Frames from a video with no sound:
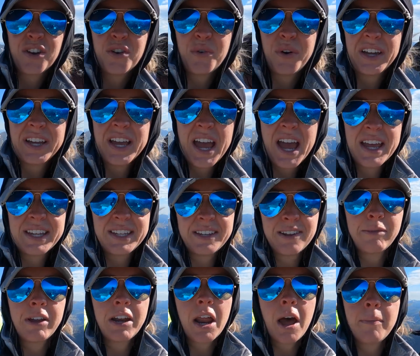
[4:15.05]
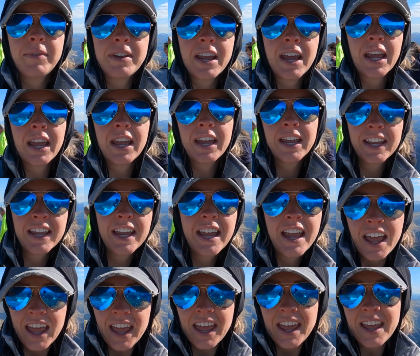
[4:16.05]
Quick summit update.
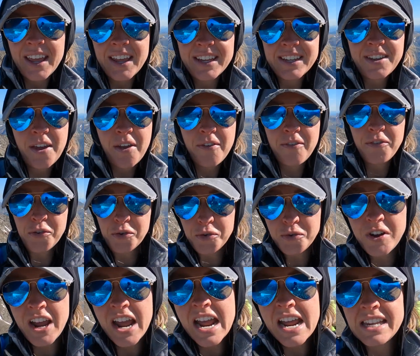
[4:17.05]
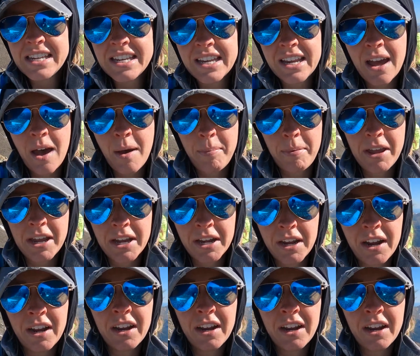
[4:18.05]
It is freezing up here.